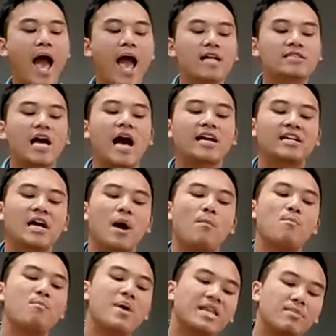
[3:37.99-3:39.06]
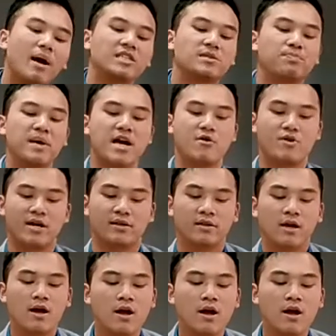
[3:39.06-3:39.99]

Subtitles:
hands I commit my spirit.'